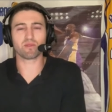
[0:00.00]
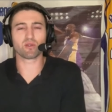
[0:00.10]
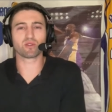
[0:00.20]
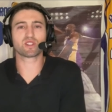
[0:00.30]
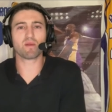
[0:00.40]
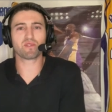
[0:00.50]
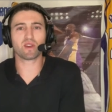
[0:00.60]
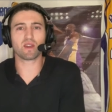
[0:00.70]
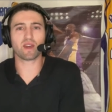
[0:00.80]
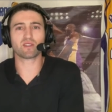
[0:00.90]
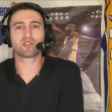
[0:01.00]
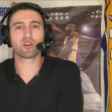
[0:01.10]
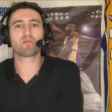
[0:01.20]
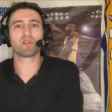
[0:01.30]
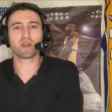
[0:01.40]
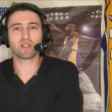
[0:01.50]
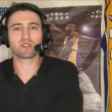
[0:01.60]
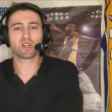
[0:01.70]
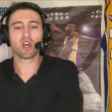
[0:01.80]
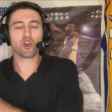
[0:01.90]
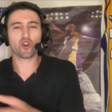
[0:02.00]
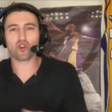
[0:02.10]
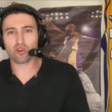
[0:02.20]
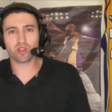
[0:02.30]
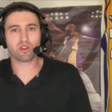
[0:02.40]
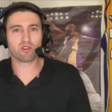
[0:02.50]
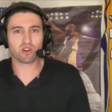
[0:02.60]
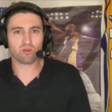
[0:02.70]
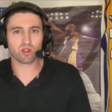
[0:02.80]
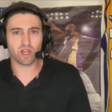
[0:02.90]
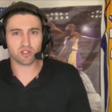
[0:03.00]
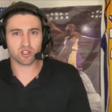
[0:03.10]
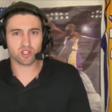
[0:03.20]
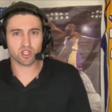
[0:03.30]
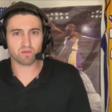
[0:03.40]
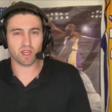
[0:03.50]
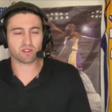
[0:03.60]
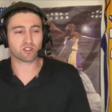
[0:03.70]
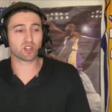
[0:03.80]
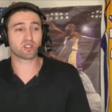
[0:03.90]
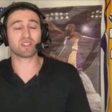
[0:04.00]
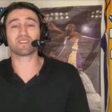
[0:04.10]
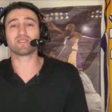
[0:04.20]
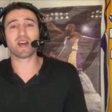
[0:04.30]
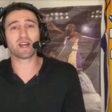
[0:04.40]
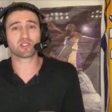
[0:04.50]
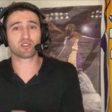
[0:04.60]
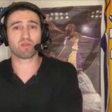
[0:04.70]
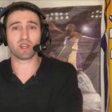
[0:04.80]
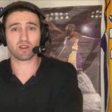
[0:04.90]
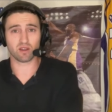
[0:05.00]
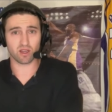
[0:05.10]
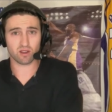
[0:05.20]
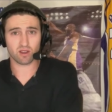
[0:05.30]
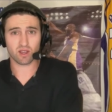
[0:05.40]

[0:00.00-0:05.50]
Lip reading: There was something that took place earlier in your relationship that's just exacerbated it.